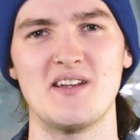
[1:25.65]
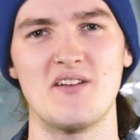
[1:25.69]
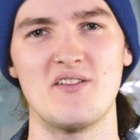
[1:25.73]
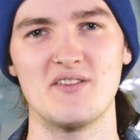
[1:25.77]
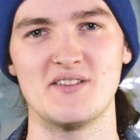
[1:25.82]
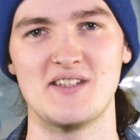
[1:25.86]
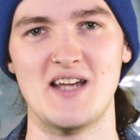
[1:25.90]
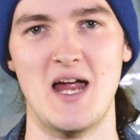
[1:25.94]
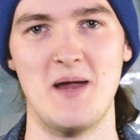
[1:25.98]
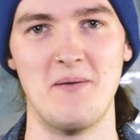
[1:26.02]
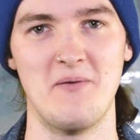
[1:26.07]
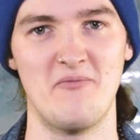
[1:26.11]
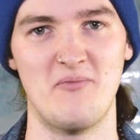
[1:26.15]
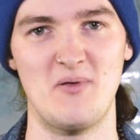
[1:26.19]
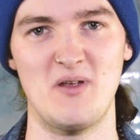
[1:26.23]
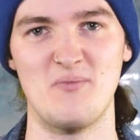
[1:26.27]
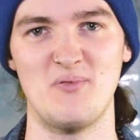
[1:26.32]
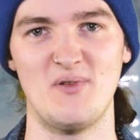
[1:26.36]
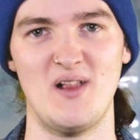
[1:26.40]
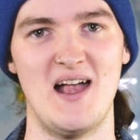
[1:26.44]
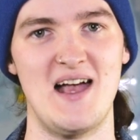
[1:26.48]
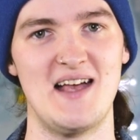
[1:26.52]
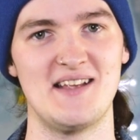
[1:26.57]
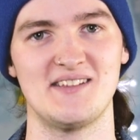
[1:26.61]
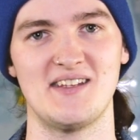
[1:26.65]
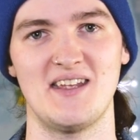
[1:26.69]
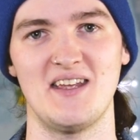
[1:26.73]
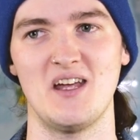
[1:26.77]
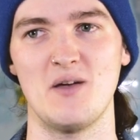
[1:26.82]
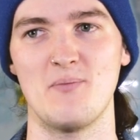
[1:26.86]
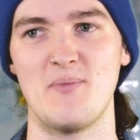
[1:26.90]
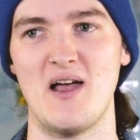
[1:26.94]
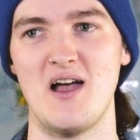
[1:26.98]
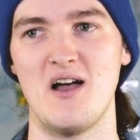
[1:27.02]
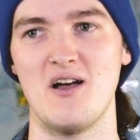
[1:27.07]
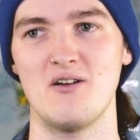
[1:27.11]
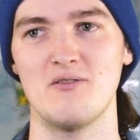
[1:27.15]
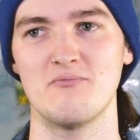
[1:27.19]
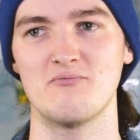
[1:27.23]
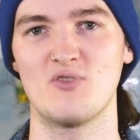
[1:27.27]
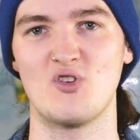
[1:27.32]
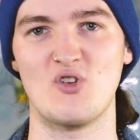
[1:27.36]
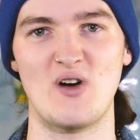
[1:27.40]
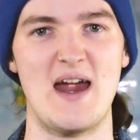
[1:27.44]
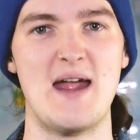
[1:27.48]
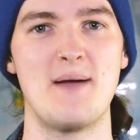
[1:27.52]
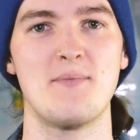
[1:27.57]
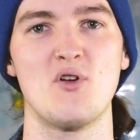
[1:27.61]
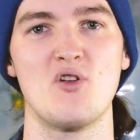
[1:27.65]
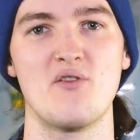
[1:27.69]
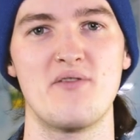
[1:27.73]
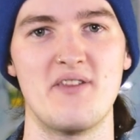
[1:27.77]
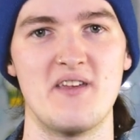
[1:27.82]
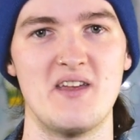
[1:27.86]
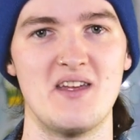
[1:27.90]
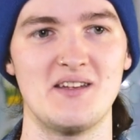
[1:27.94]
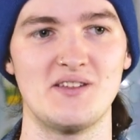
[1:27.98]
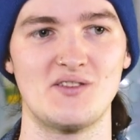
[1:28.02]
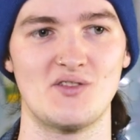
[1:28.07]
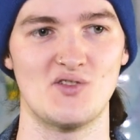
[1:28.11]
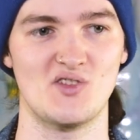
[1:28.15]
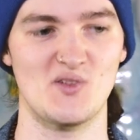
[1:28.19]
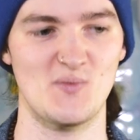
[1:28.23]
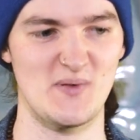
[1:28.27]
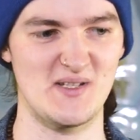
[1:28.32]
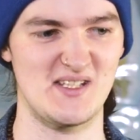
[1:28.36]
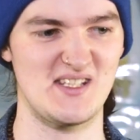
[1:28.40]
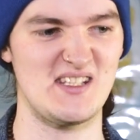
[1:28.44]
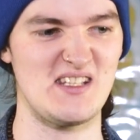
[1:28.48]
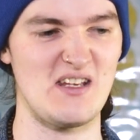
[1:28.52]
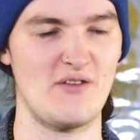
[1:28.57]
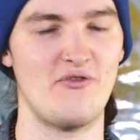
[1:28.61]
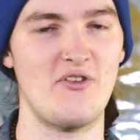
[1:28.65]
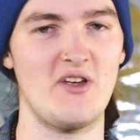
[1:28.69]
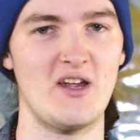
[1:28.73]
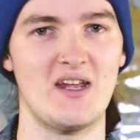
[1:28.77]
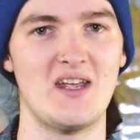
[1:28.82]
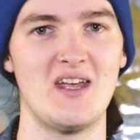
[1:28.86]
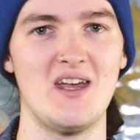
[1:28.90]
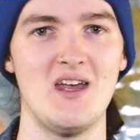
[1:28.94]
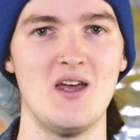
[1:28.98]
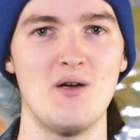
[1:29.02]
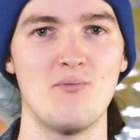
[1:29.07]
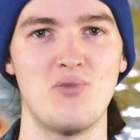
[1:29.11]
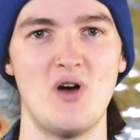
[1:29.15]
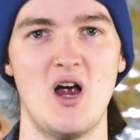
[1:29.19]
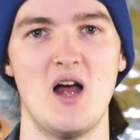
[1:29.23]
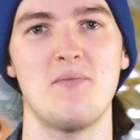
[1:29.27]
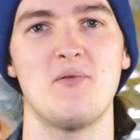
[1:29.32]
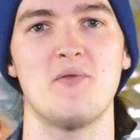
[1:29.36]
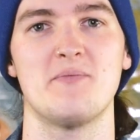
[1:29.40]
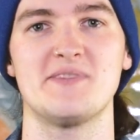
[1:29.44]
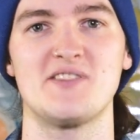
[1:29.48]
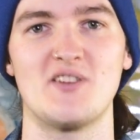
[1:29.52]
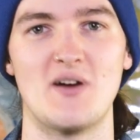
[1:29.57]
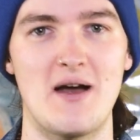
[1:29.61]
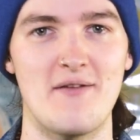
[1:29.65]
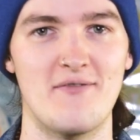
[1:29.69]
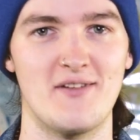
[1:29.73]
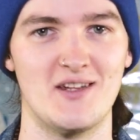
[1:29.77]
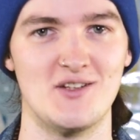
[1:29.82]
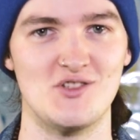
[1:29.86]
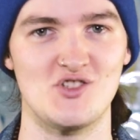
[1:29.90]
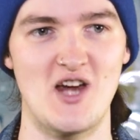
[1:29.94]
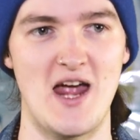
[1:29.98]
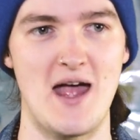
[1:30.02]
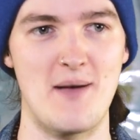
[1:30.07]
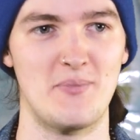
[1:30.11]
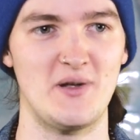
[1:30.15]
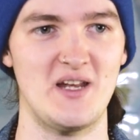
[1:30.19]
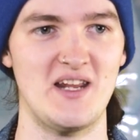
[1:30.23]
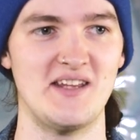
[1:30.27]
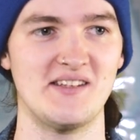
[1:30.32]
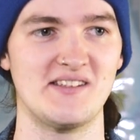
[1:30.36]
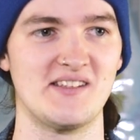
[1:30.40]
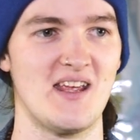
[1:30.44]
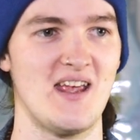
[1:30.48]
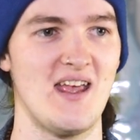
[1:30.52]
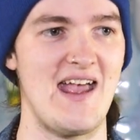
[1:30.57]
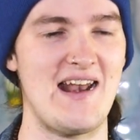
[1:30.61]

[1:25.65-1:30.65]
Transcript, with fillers: all the time of people asking about grammar things or specific problems they're having in Japanese,